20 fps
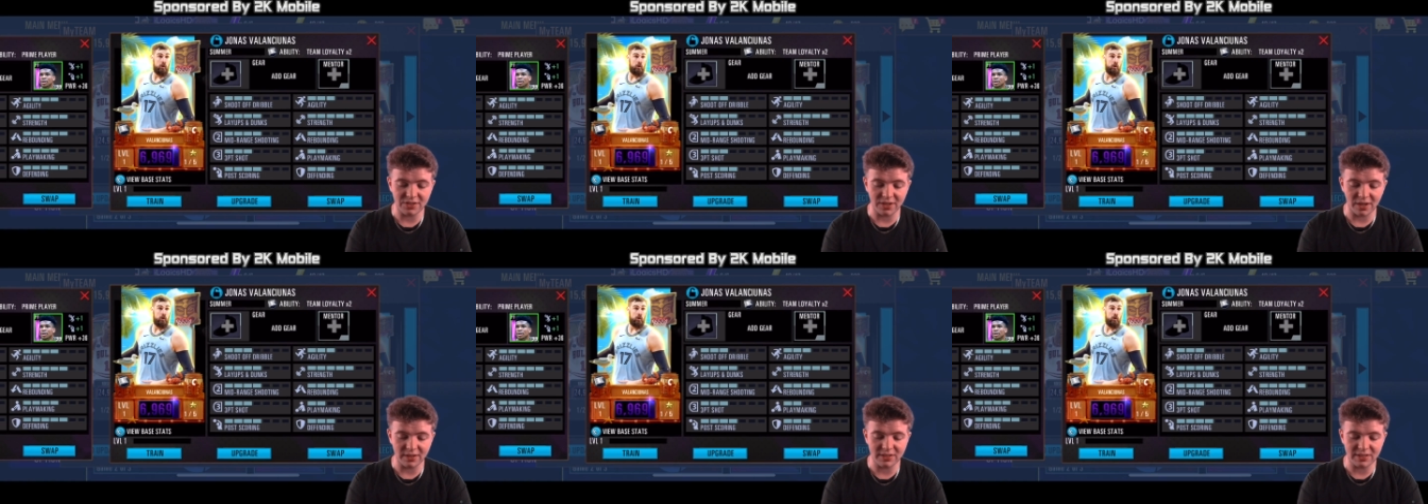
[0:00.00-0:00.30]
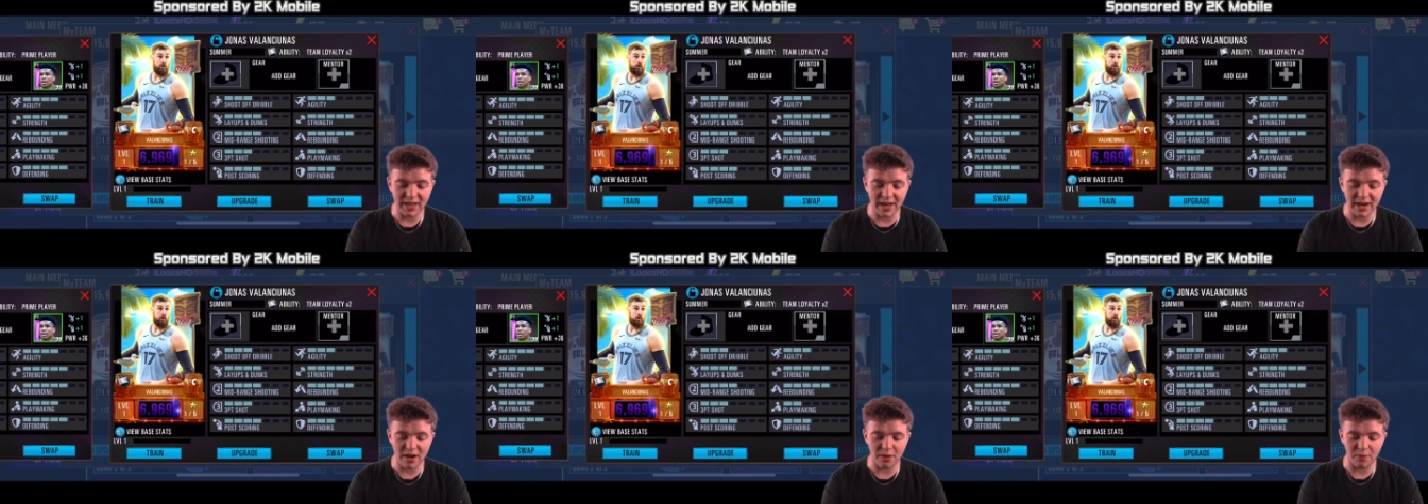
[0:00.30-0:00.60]
our
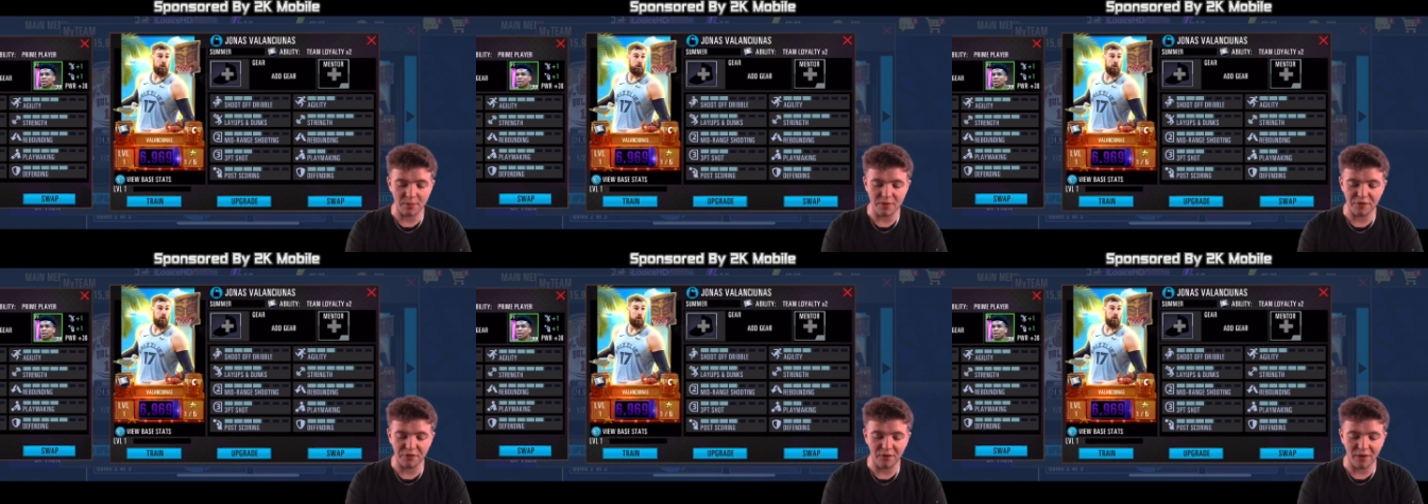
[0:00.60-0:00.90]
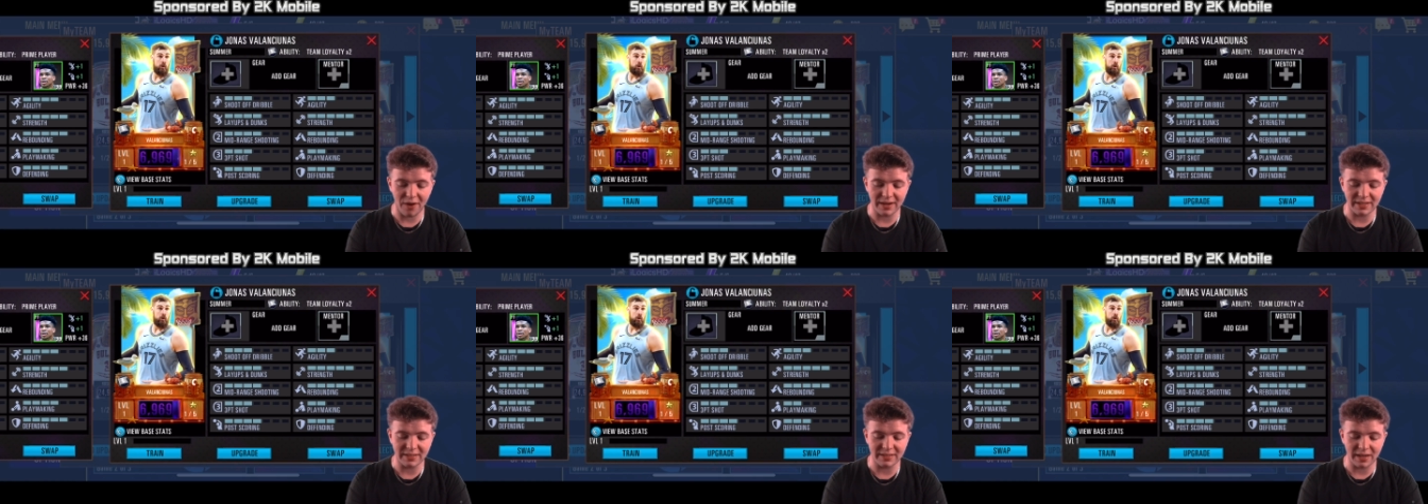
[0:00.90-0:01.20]
centre. We've
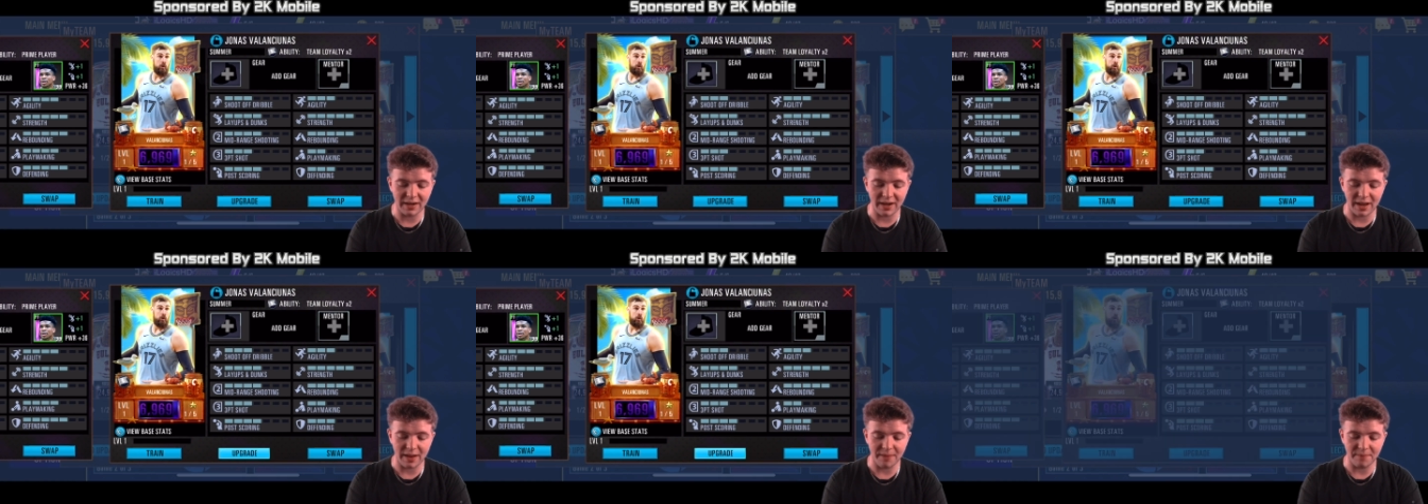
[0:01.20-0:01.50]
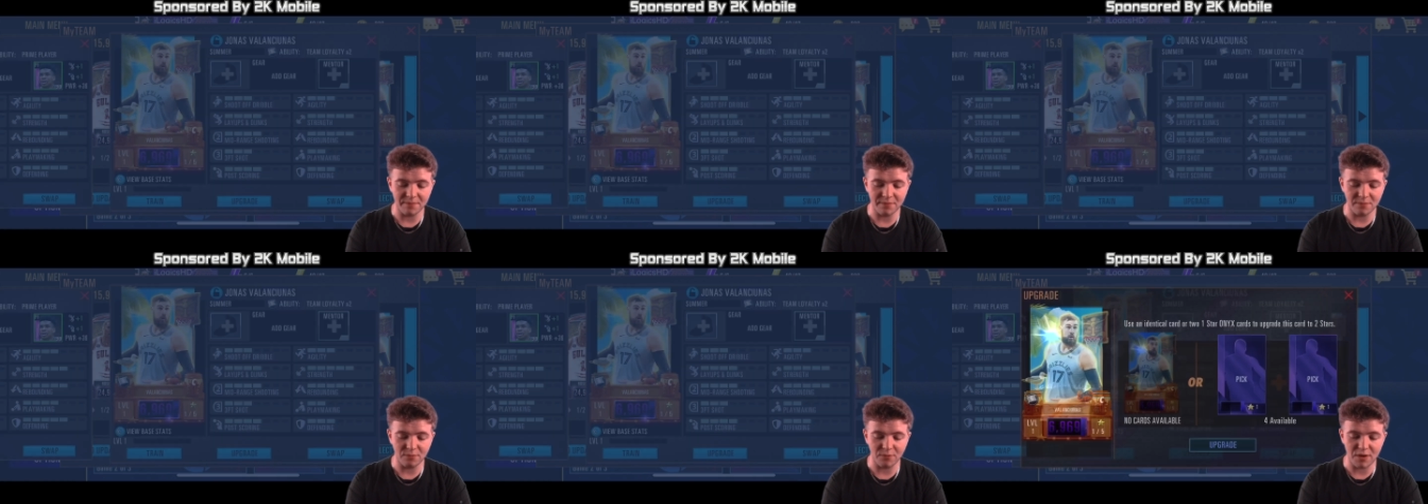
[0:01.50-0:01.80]
finally done
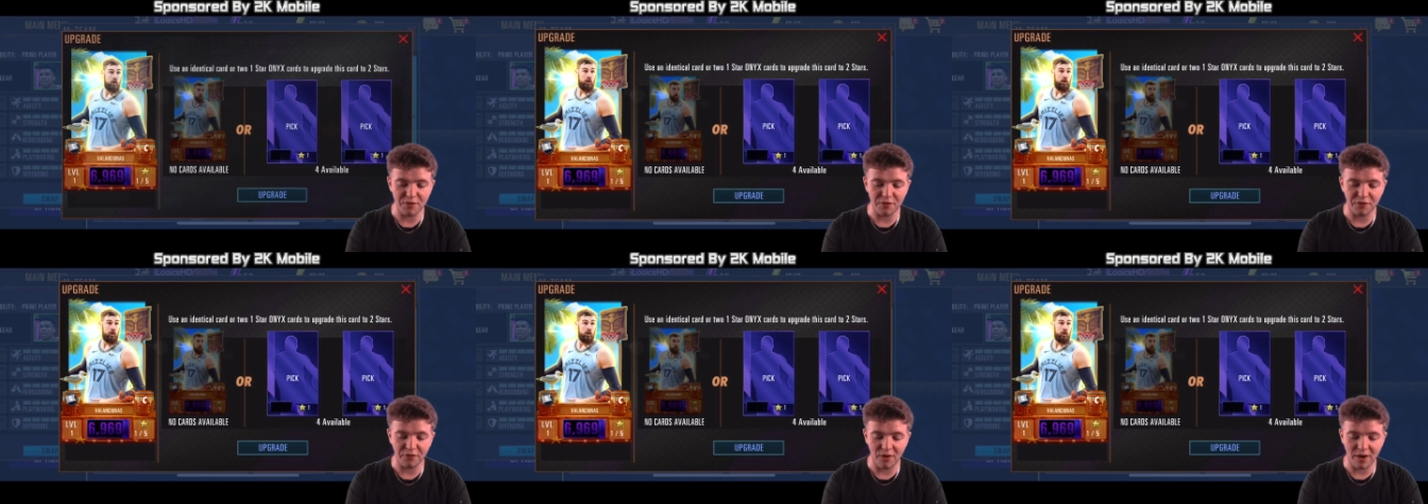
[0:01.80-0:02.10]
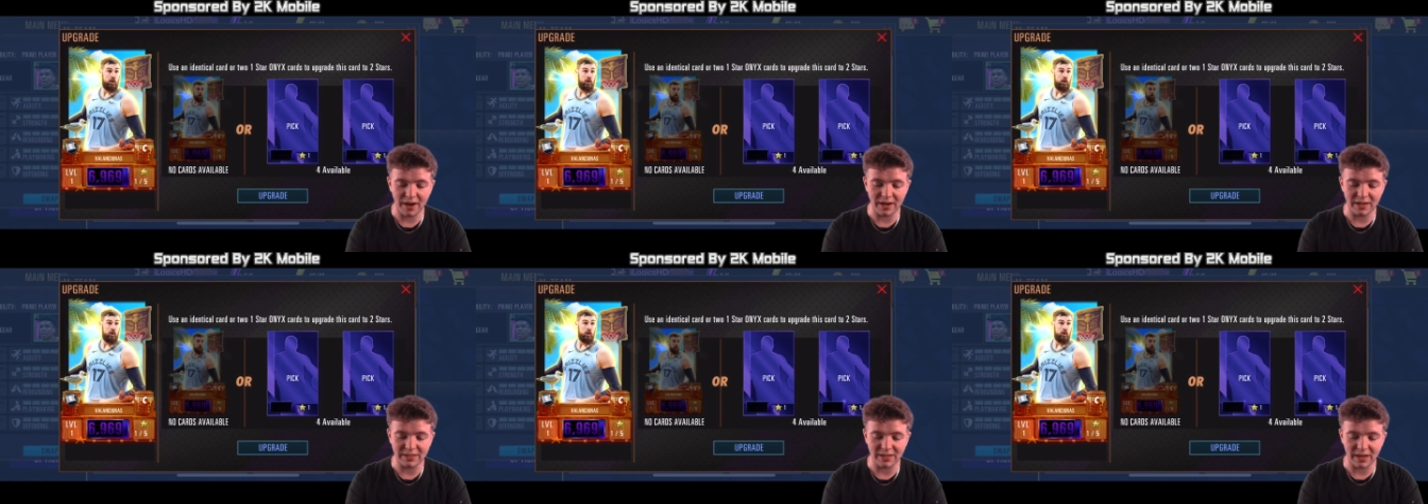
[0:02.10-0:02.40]
it. We've
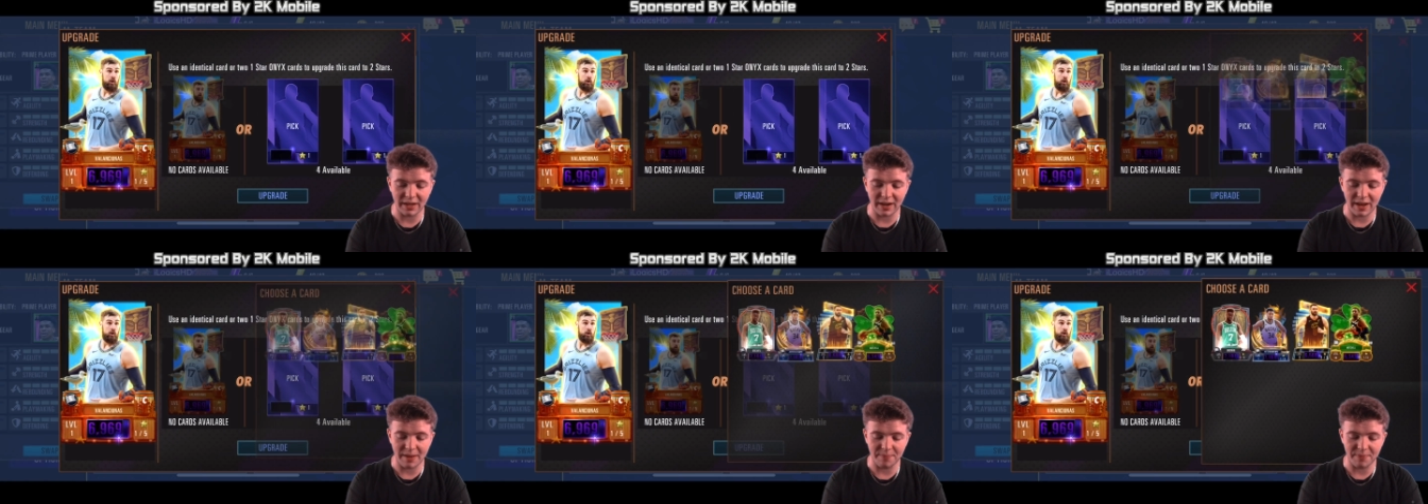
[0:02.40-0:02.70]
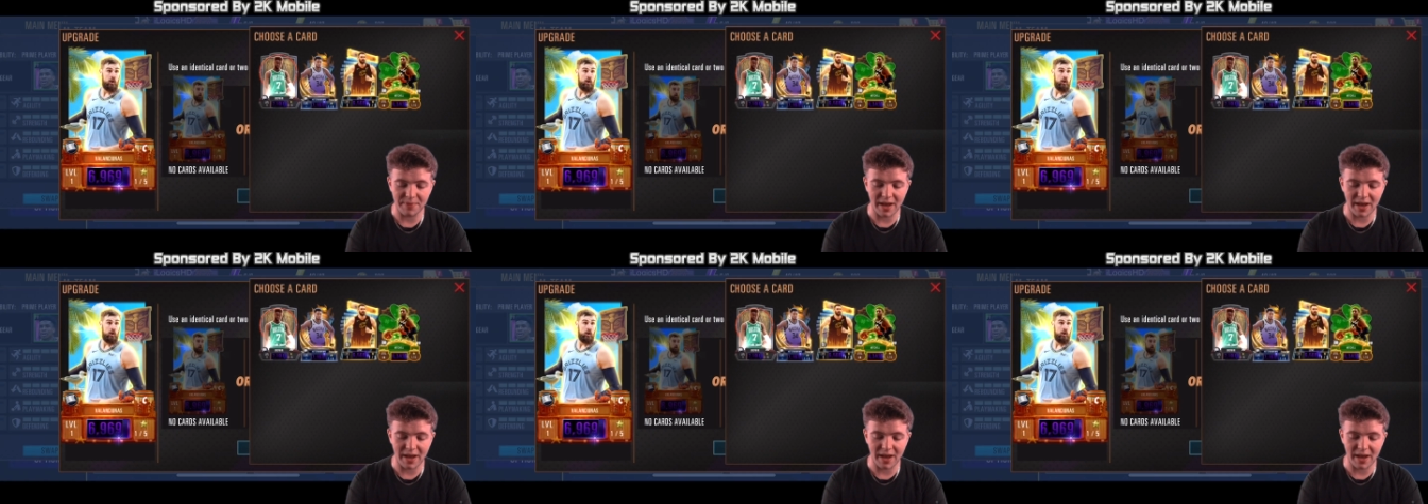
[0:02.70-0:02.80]
finally done it.